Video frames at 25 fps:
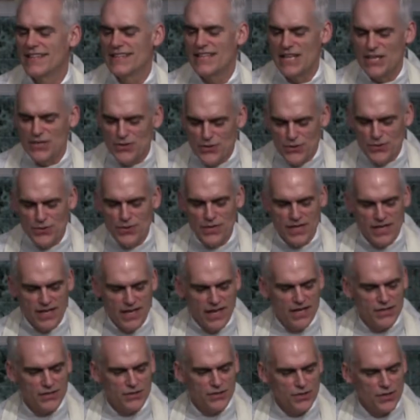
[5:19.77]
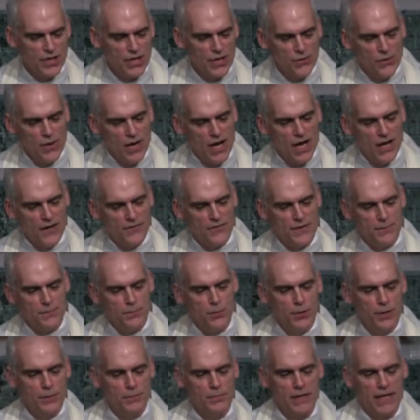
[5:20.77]
They knew the gun could go off
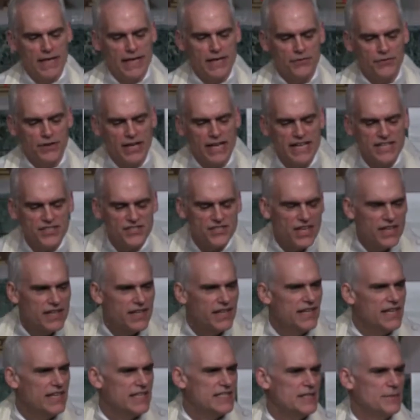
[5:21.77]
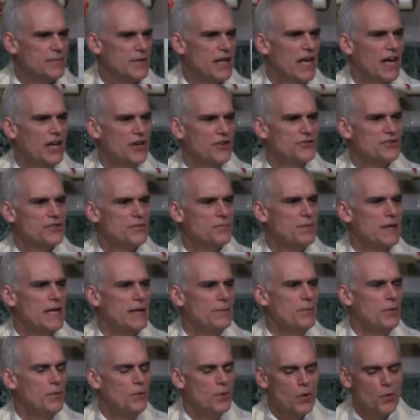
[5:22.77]
at point blank range, yet it seemed that hundreds of
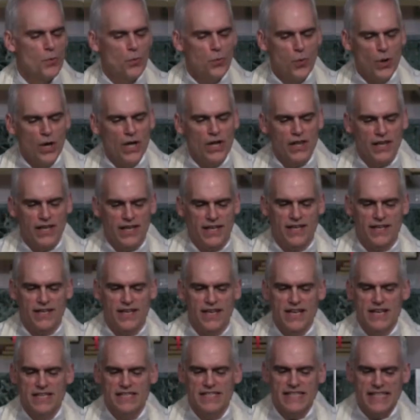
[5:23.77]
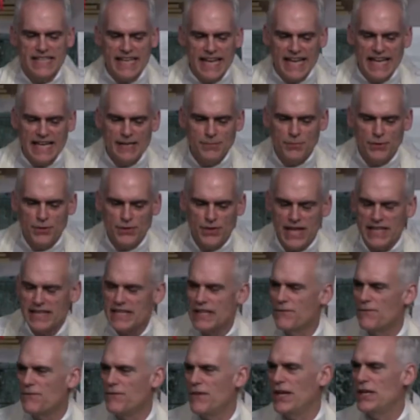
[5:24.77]
people were willing to gamble
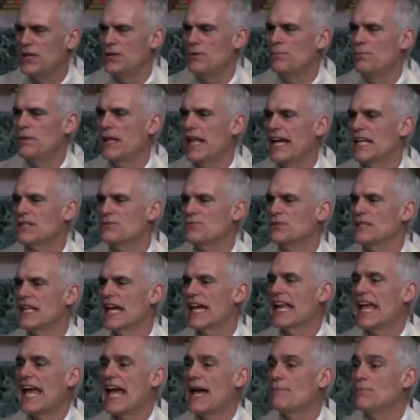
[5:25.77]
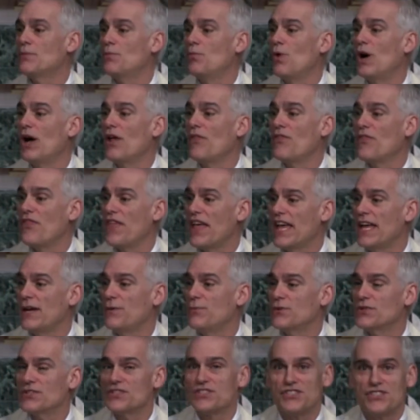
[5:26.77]
that that fatal blast would not happen while they
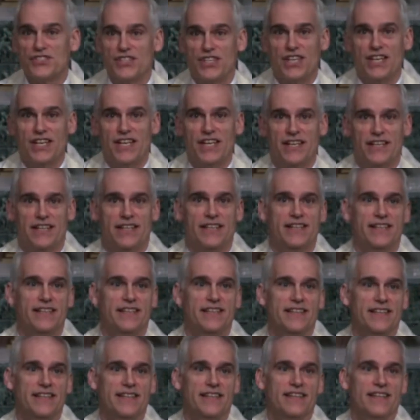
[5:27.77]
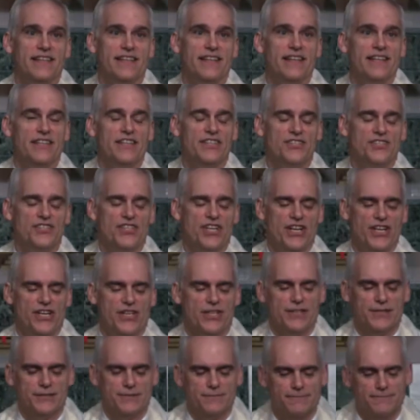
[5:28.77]
were sitting in the
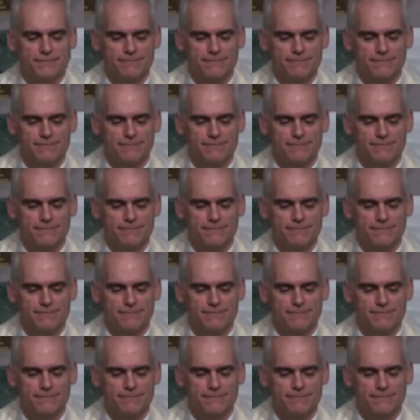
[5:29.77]
chair.